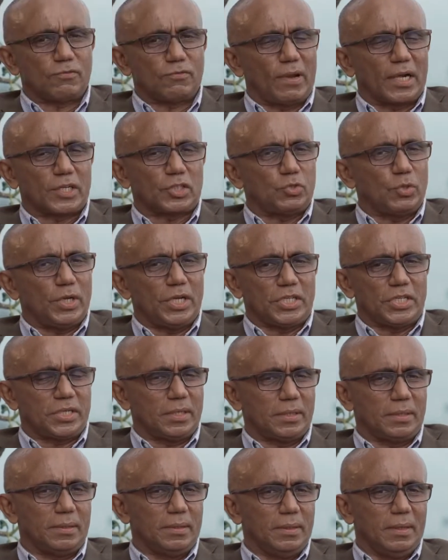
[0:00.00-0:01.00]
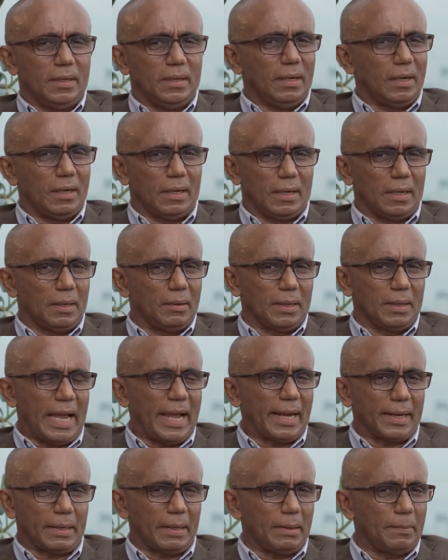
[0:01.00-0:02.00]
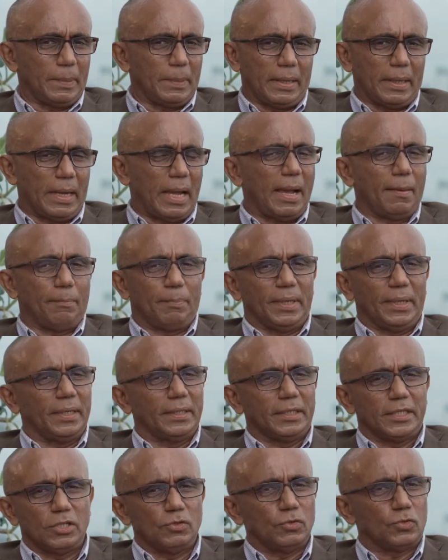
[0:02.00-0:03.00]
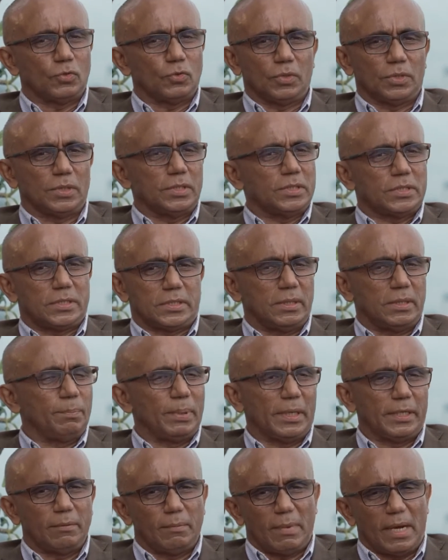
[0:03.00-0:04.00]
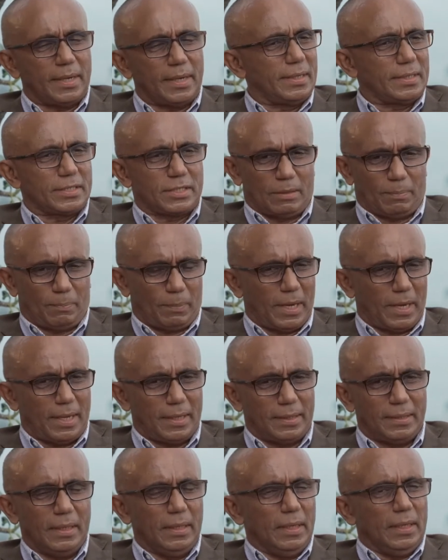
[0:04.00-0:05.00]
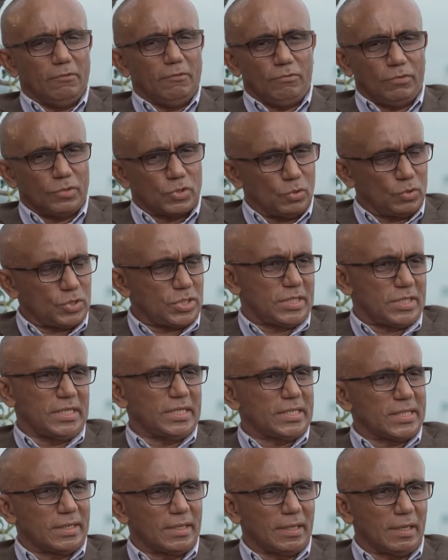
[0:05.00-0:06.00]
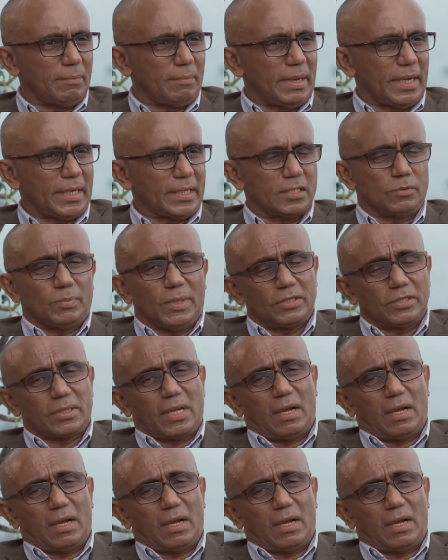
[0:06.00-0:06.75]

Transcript: fluctuation happening due to simple demand and supply, so seasonal matters. Because